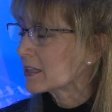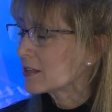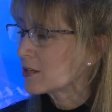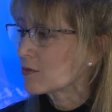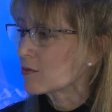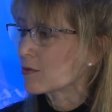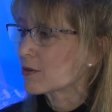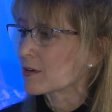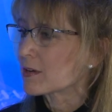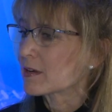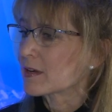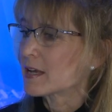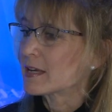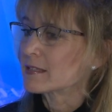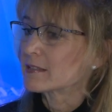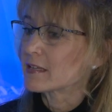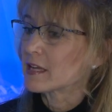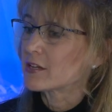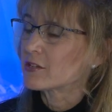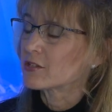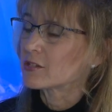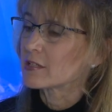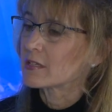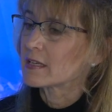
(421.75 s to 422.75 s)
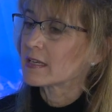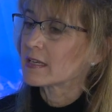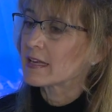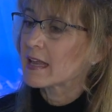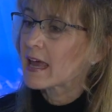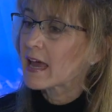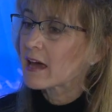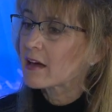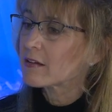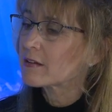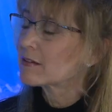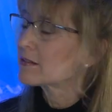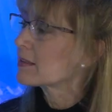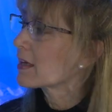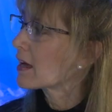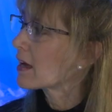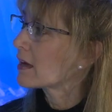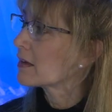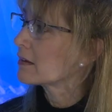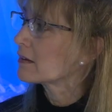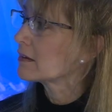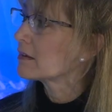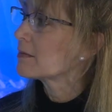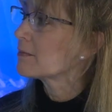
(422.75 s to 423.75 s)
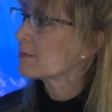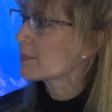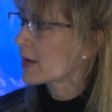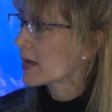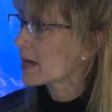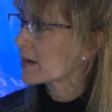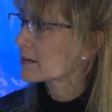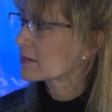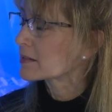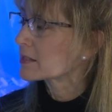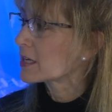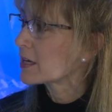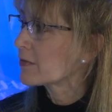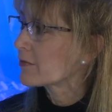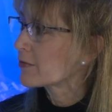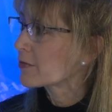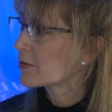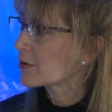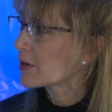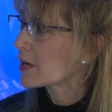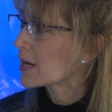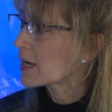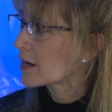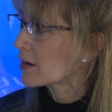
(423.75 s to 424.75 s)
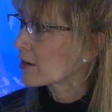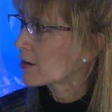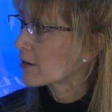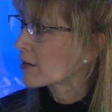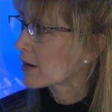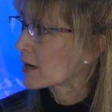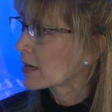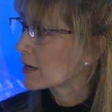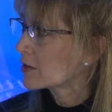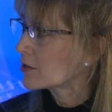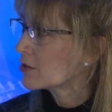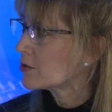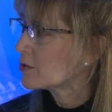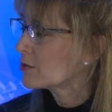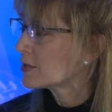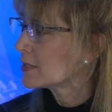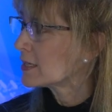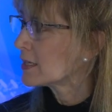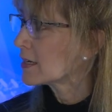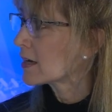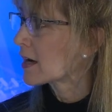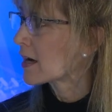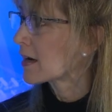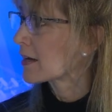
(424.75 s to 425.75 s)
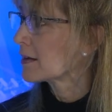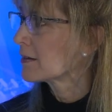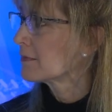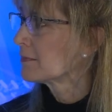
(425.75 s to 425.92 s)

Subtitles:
the organization. And how did that impact safer care at UCI?